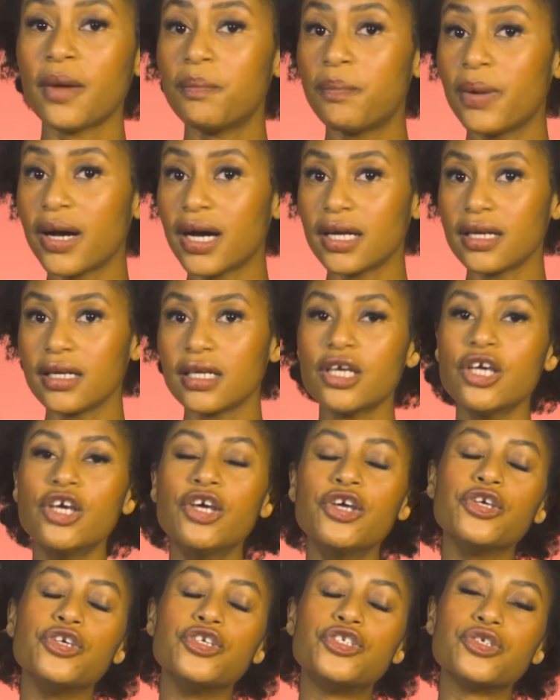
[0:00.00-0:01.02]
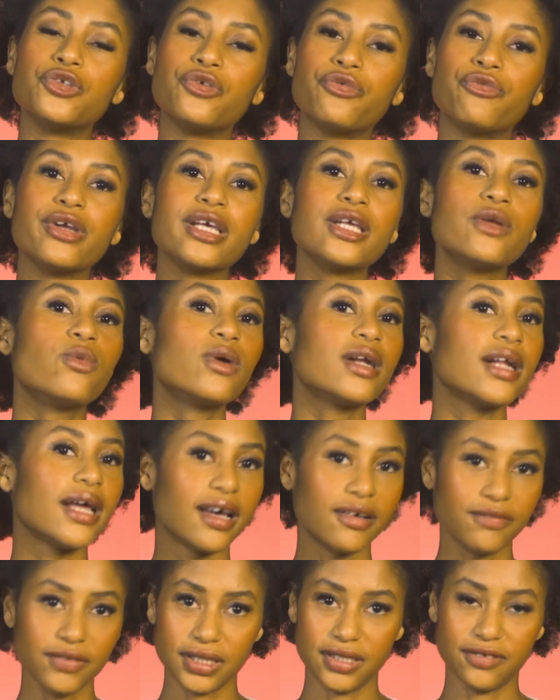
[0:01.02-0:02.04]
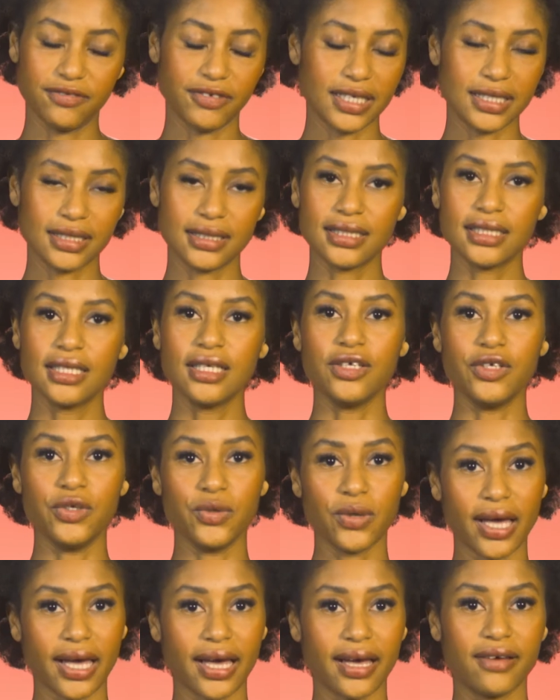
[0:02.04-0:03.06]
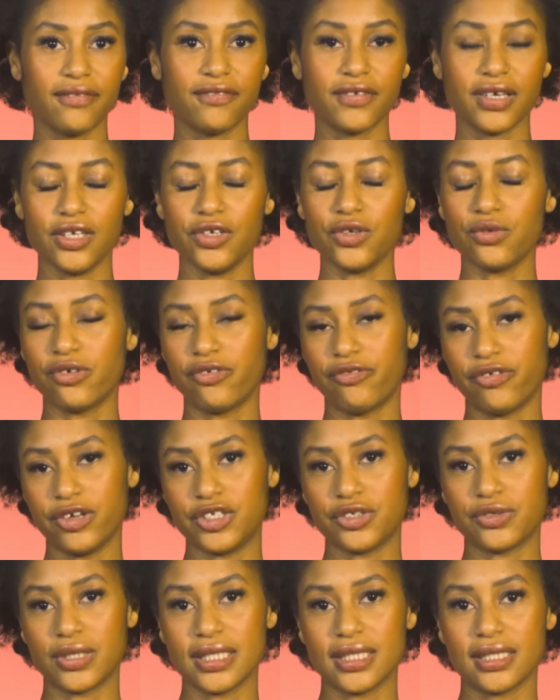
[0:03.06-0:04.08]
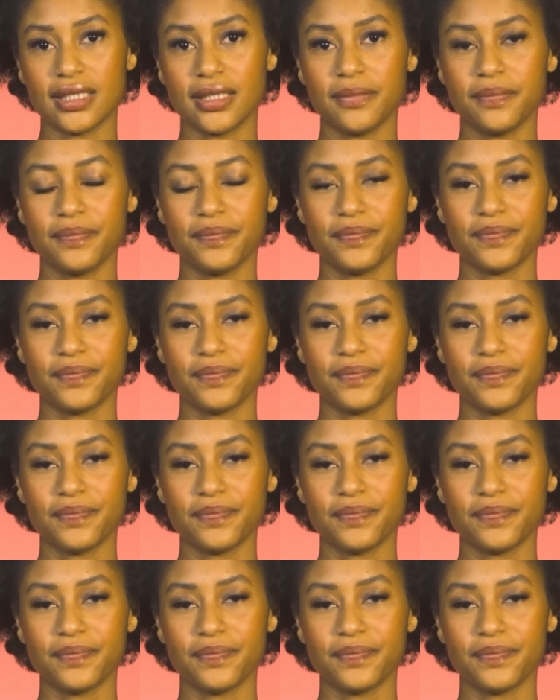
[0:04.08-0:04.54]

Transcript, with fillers: but you should read whatever device you have in your refrigerator.